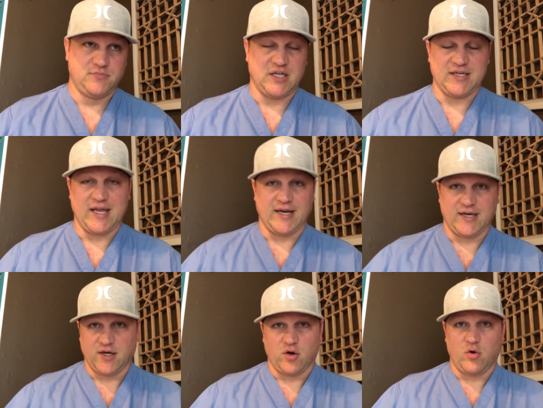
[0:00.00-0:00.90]
again,
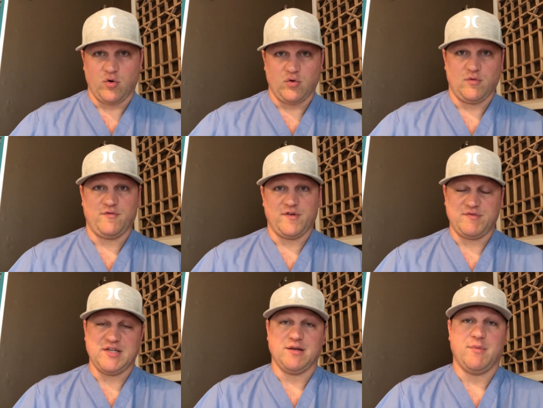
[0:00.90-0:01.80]
in a whole
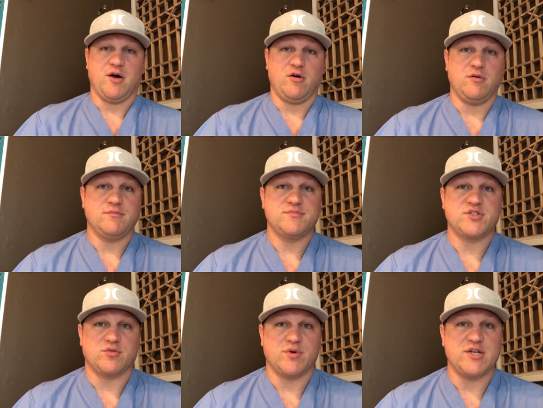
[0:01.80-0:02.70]
15 ml
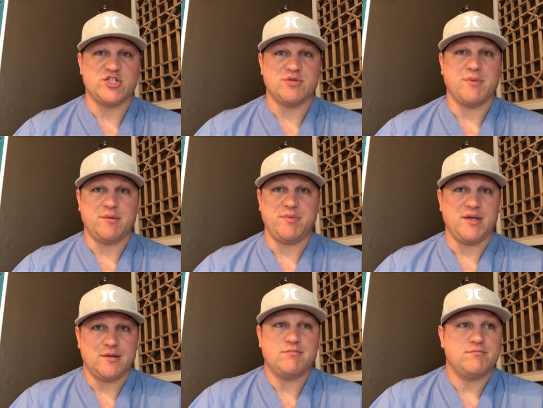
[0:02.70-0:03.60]
syringe, it might
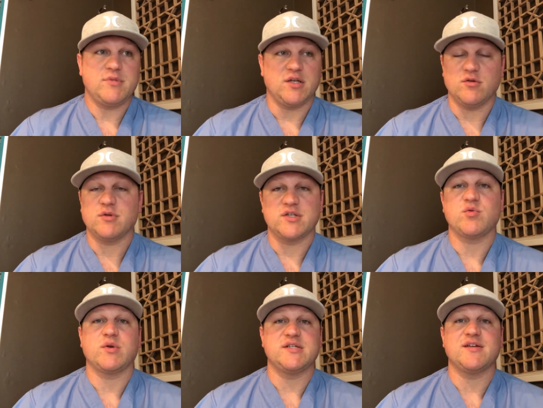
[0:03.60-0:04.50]
be, like
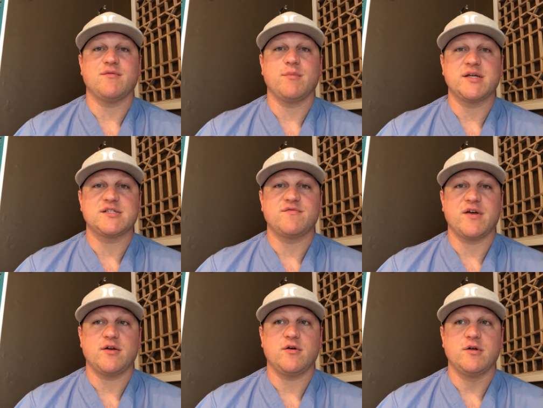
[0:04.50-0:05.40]
27 mics of
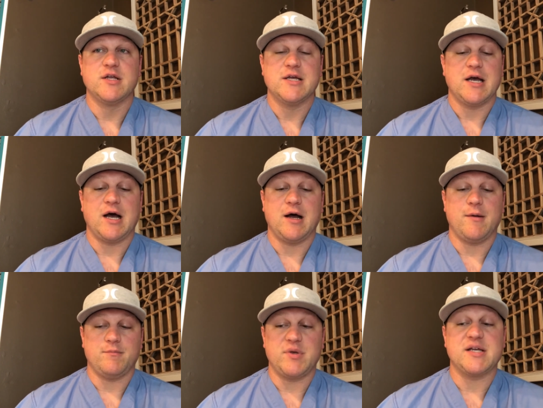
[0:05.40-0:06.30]
fentanyl.
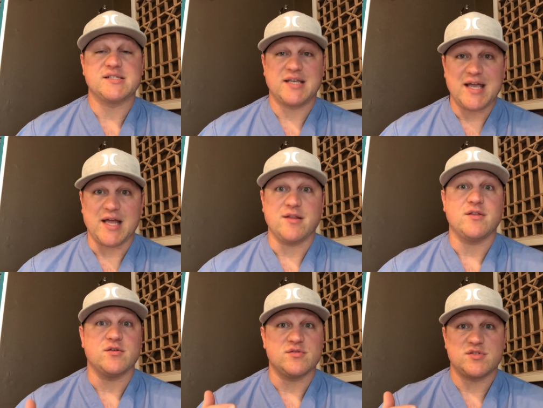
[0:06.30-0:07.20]
Because again,
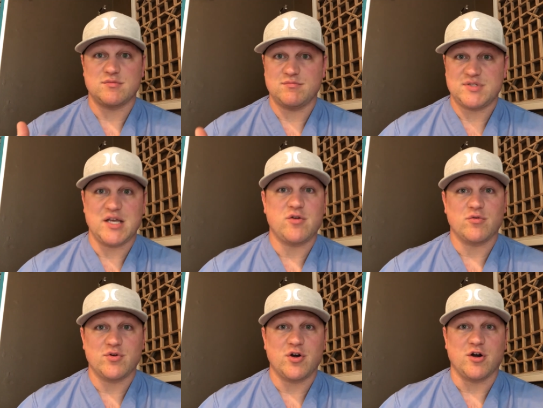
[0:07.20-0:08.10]
those
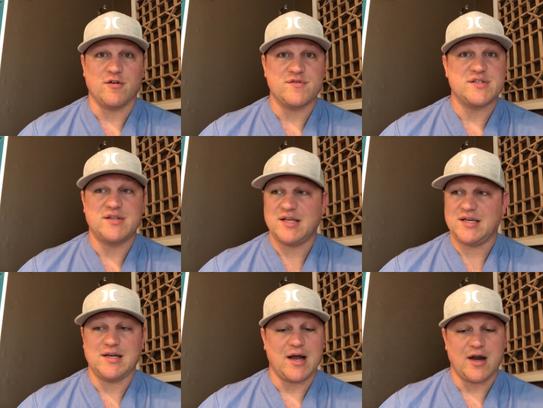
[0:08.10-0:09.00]
sacral nerves, they
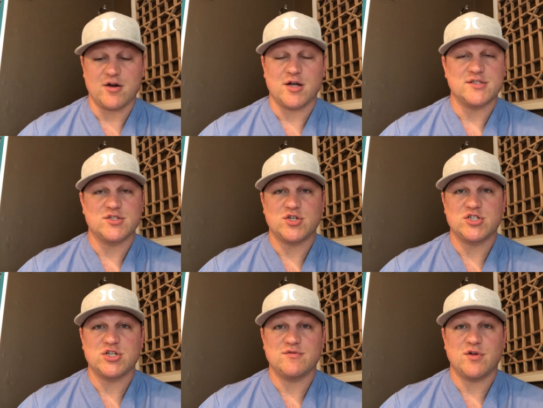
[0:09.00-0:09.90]
need a higher
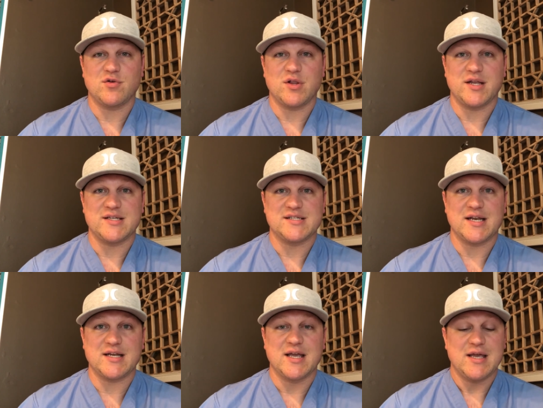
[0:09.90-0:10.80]
concentration of local
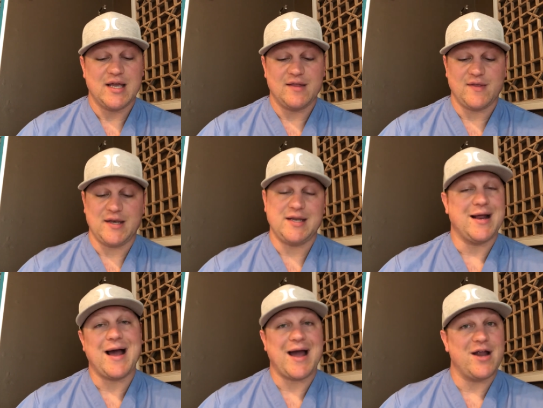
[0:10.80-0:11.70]
anesthetic, and they need
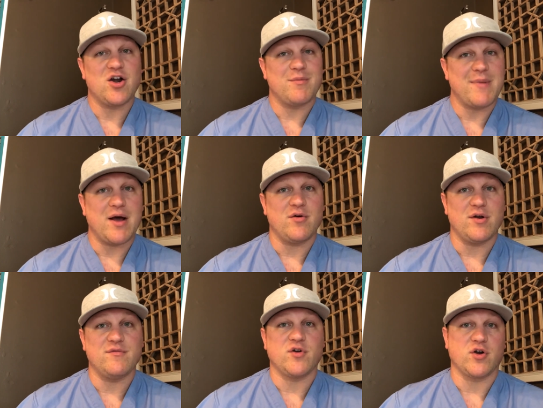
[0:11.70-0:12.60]
a higher
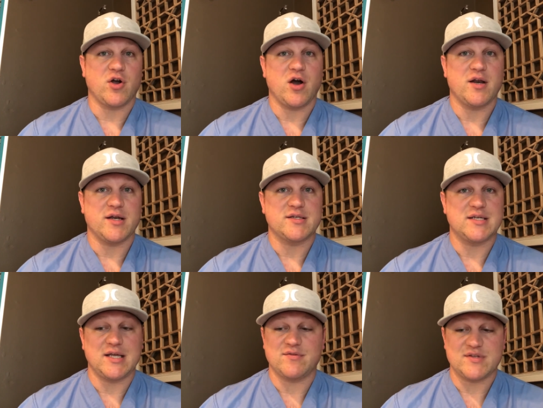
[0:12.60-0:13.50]
amount of narcotic
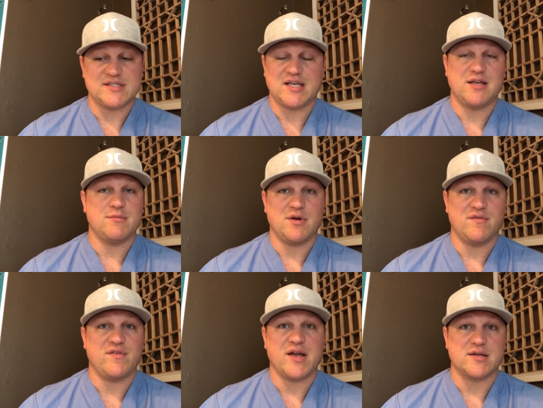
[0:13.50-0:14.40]
to get the same
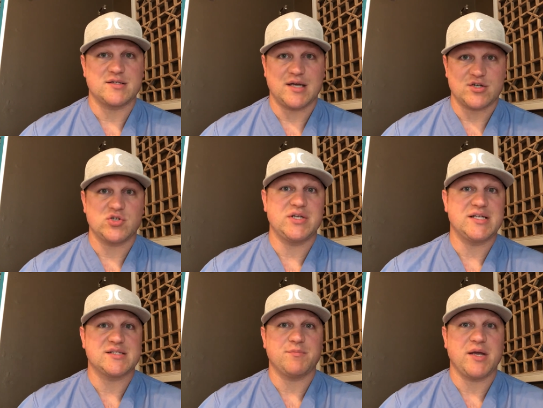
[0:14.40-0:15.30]
effect, to actually
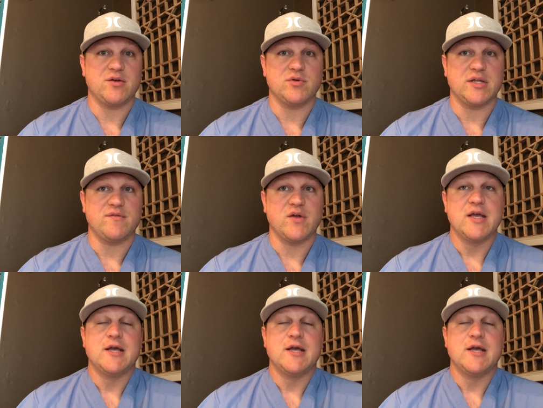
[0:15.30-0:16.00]
get some pain relief.